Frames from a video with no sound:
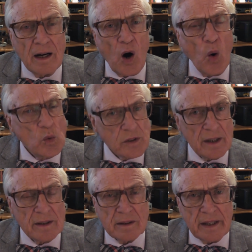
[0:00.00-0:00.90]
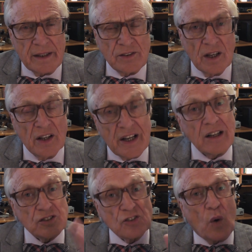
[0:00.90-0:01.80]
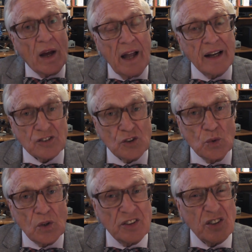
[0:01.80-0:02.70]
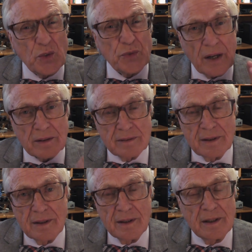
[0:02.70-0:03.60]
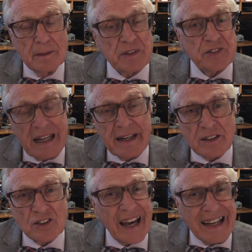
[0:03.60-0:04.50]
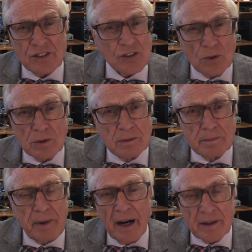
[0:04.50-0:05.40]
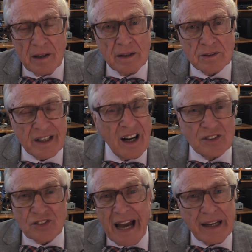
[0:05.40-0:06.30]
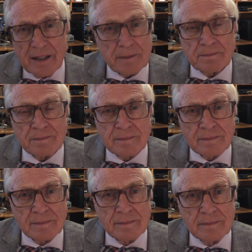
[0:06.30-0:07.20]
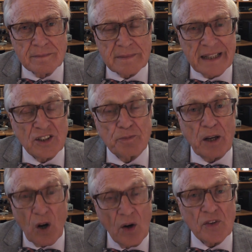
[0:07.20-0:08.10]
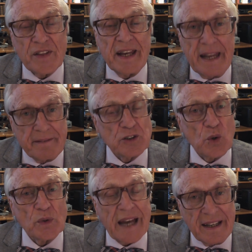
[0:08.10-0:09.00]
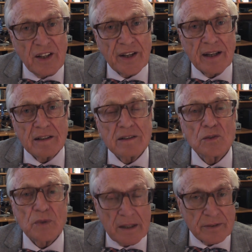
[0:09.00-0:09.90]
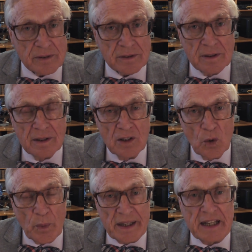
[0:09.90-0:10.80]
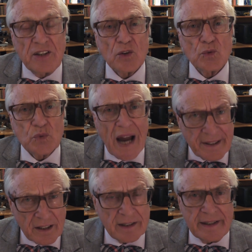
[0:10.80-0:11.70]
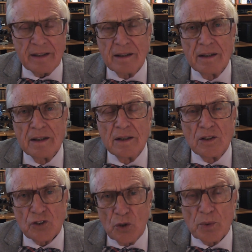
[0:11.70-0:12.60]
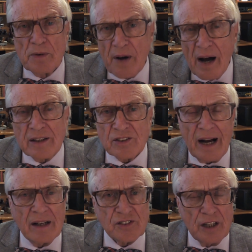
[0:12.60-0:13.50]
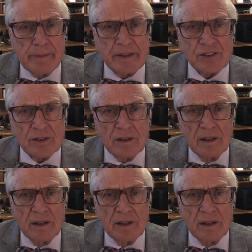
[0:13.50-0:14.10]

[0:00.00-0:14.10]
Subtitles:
Older kids, youngsters quite like school because it's good fun. But teenagers hate school, by and large, can't stand it. And it's because they're never taught anything relevant. We need radically to revise our syllabus.